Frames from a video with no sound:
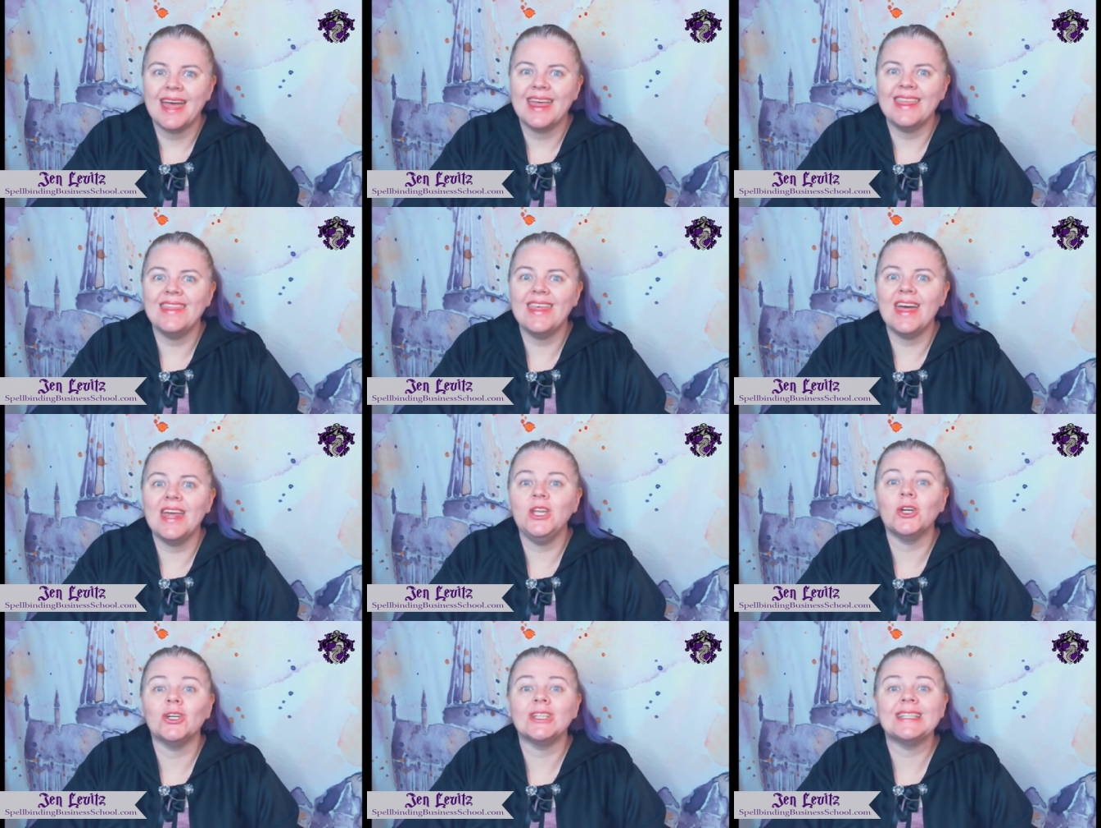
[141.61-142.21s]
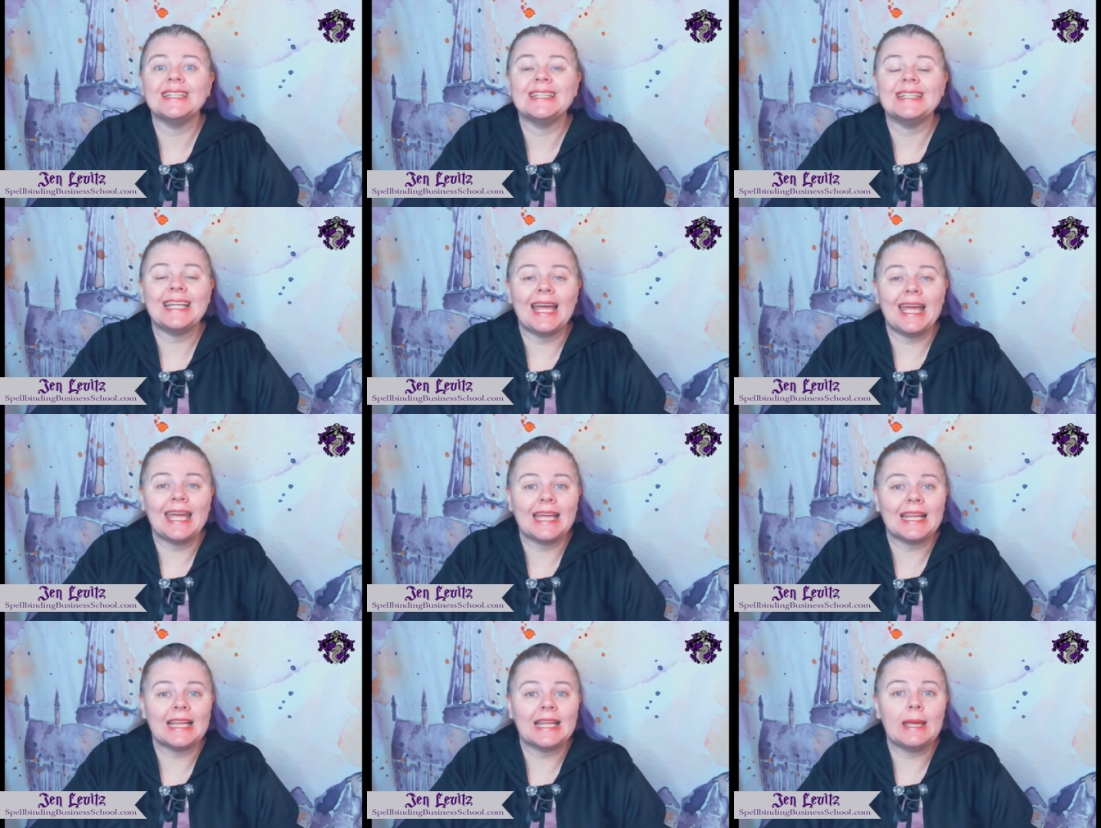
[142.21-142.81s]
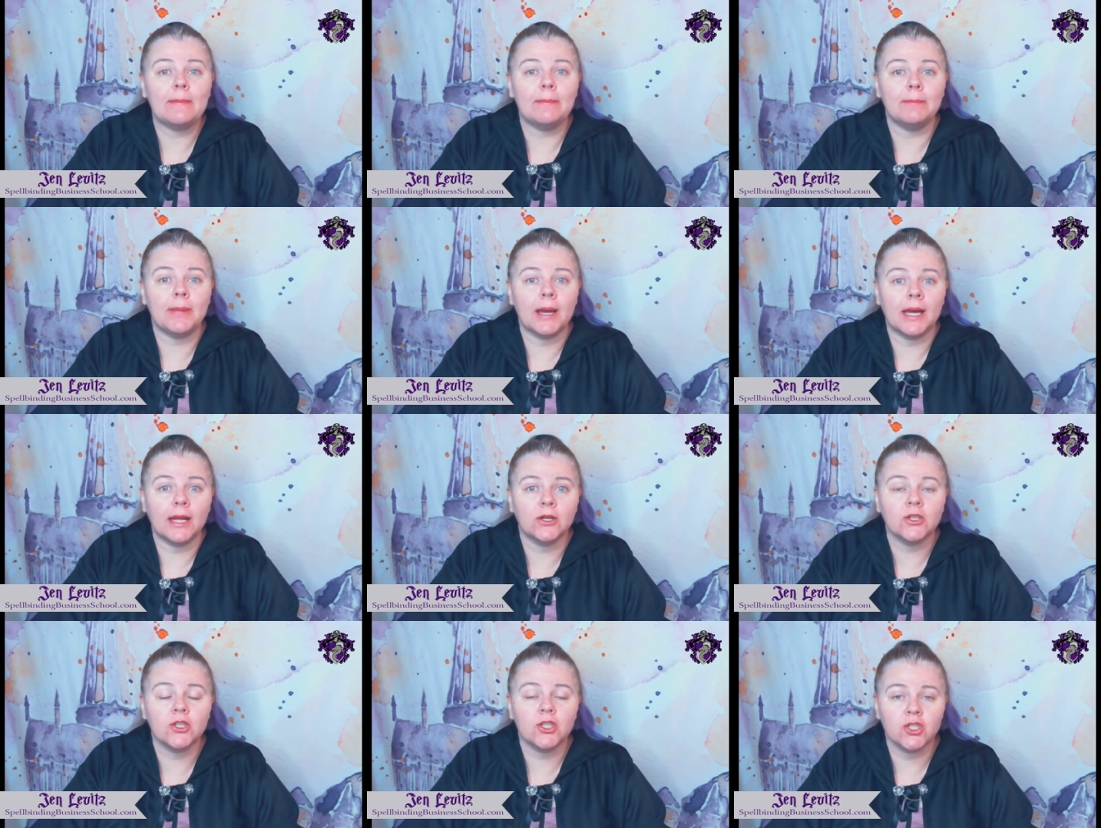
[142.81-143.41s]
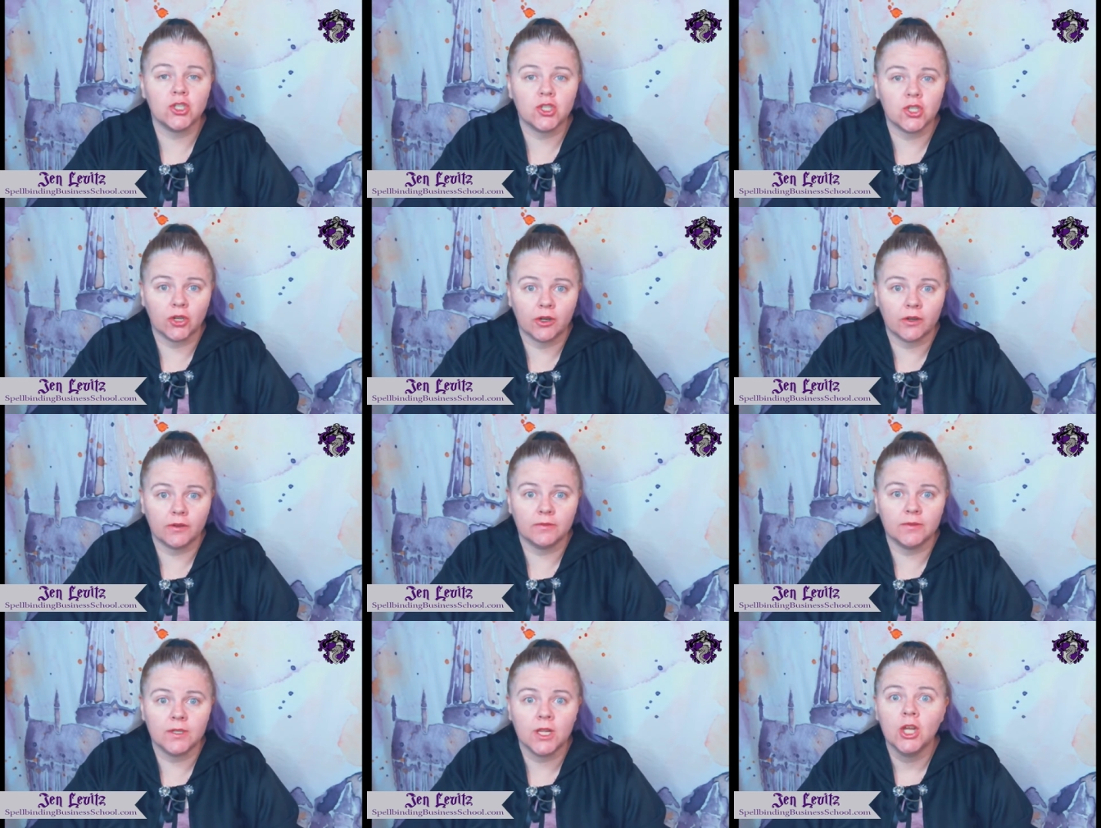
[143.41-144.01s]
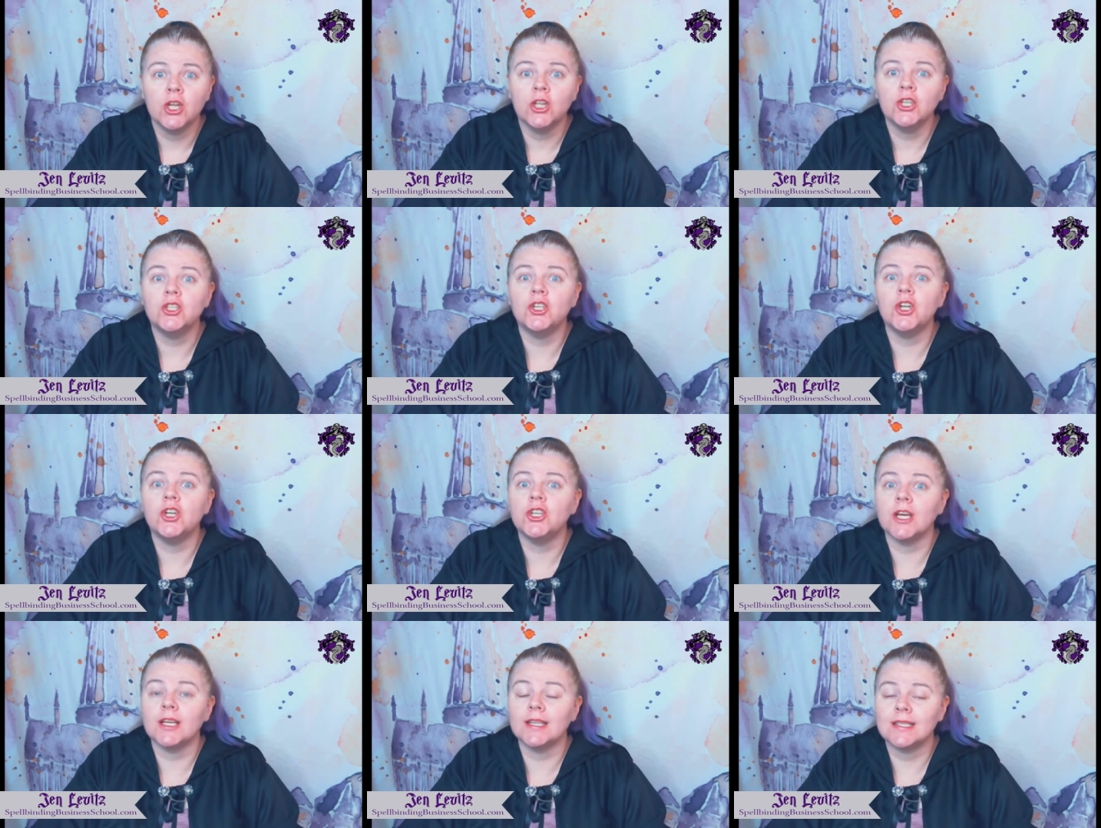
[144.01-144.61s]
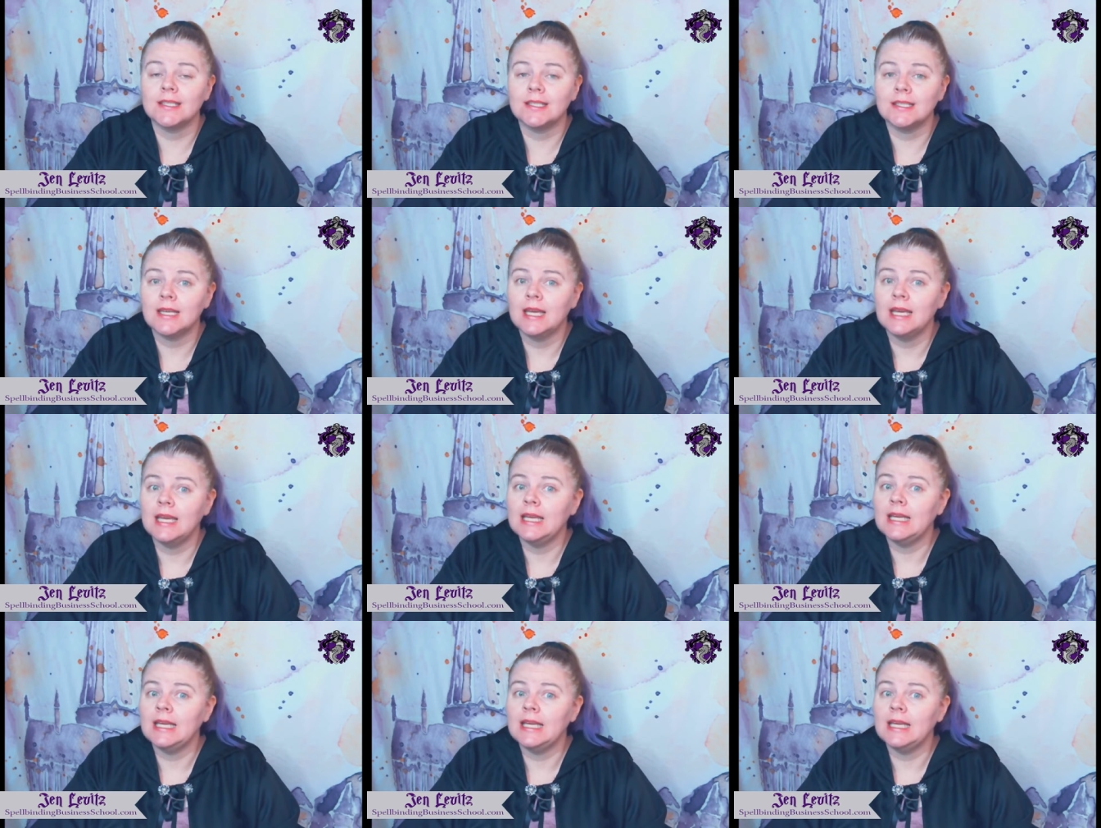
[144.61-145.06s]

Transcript: then you're likely better served to just